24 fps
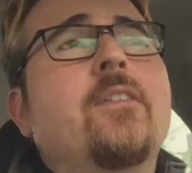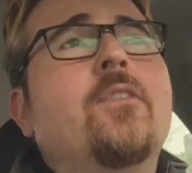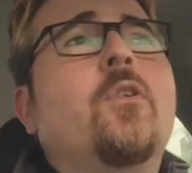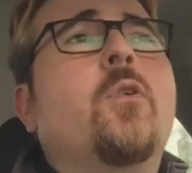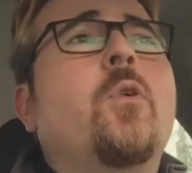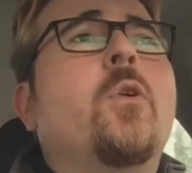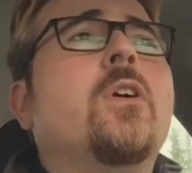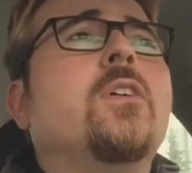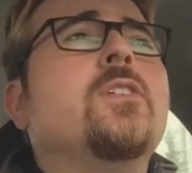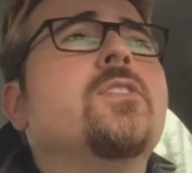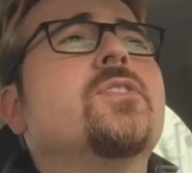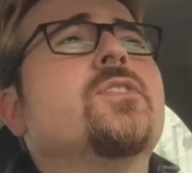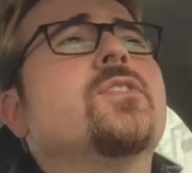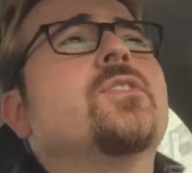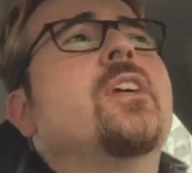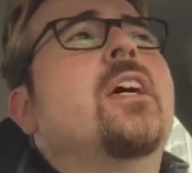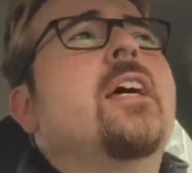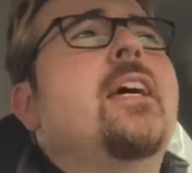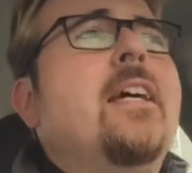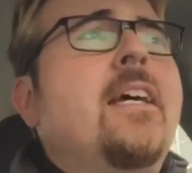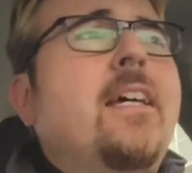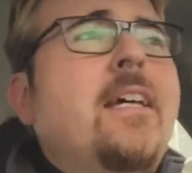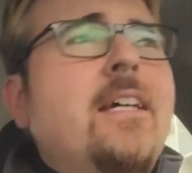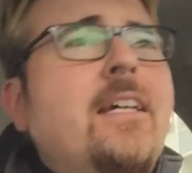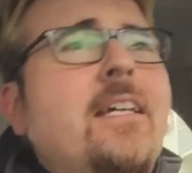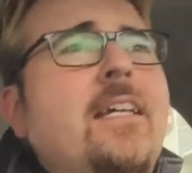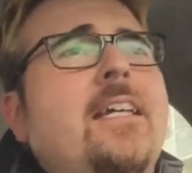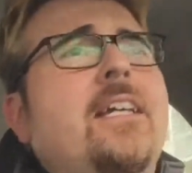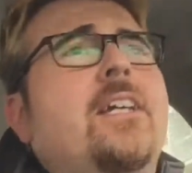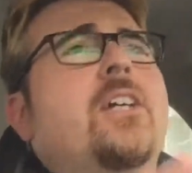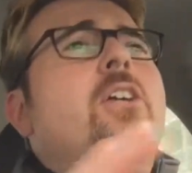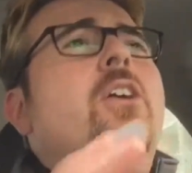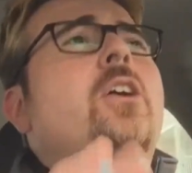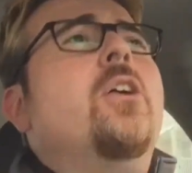of course, it